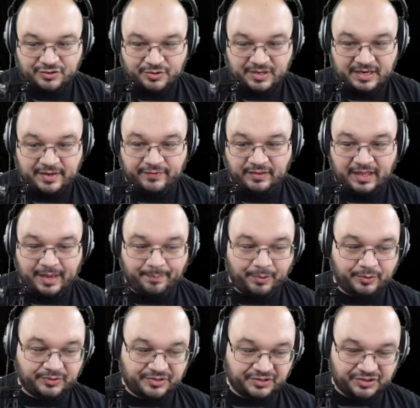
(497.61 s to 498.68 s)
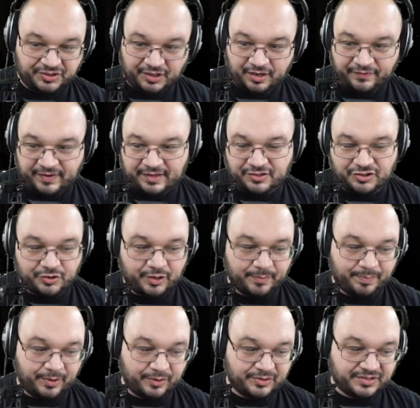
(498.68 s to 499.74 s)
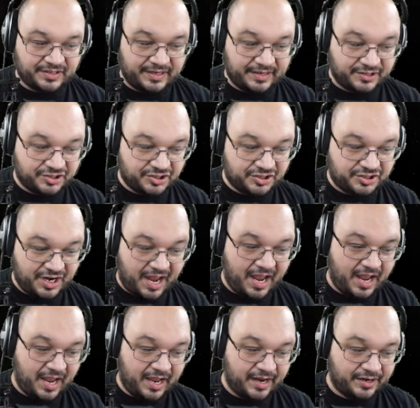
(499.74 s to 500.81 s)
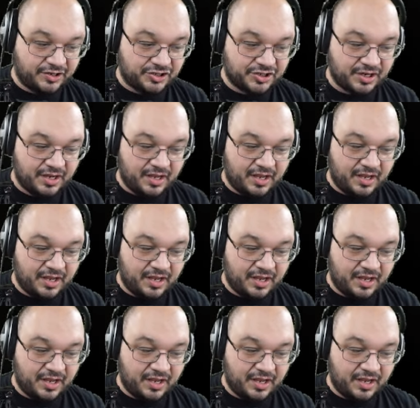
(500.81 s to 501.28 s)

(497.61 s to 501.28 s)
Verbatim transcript: You can even like post a service. You can post an exchange.